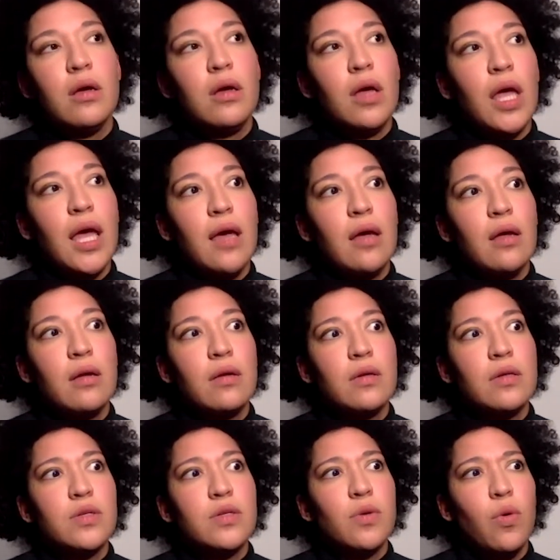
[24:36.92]

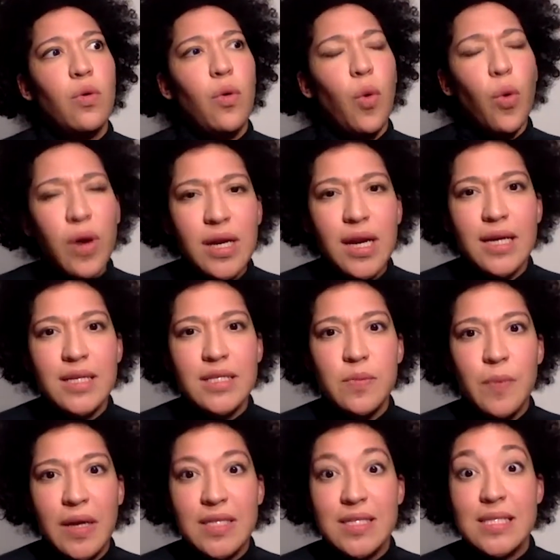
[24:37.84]
and
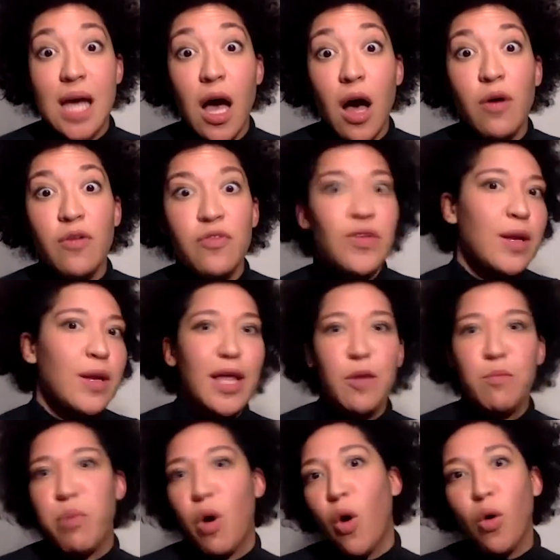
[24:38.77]
organizing myself and
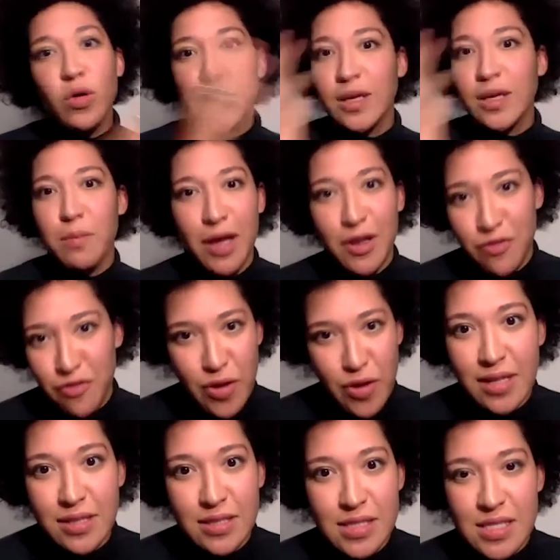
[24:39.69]
like polling my
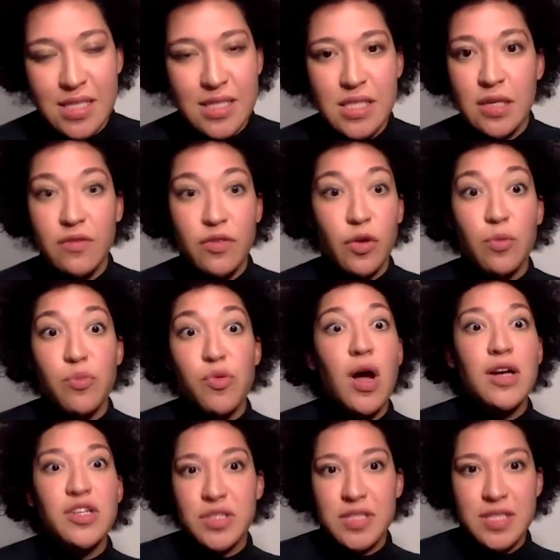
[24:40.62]
friends to see if there were
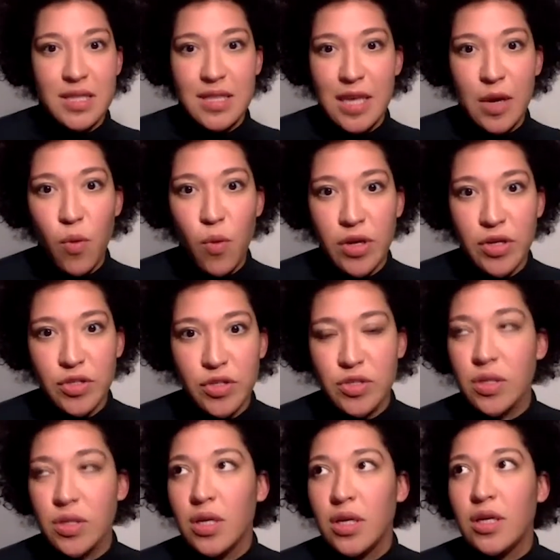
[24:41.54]
projects that they wanted
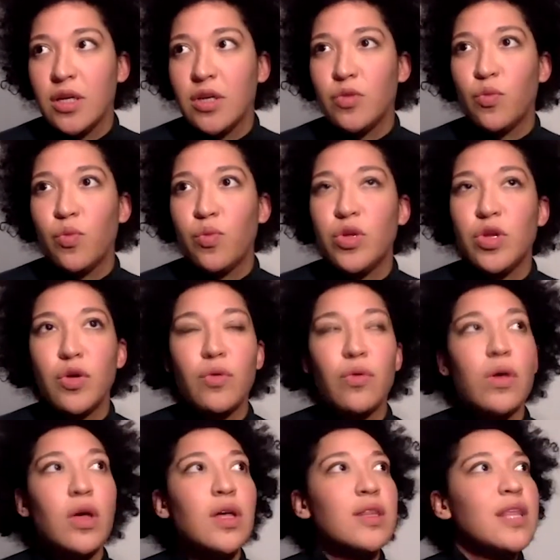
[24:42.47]
you
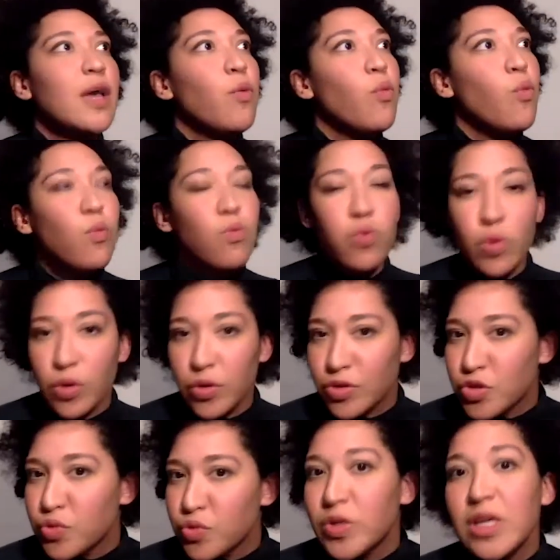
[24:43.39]
know they were
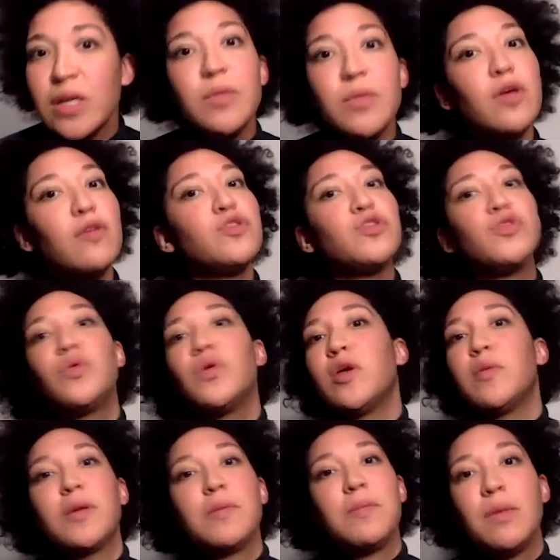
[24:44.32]
dreaming of
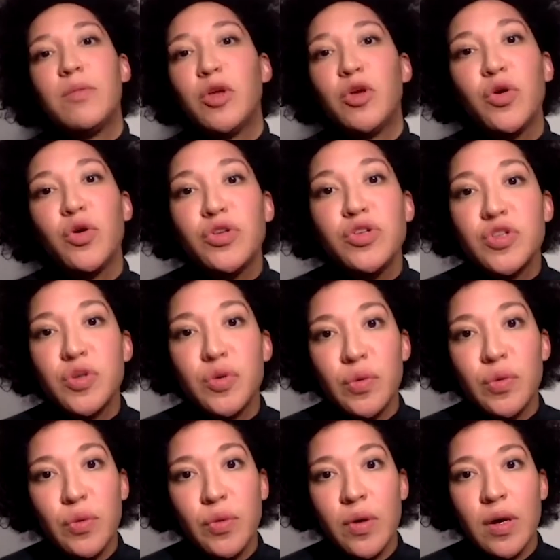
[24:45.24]
doing but maybe couldn't
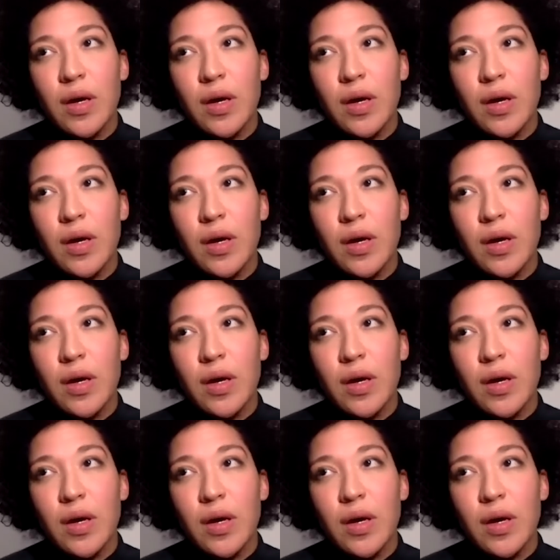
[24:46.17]
do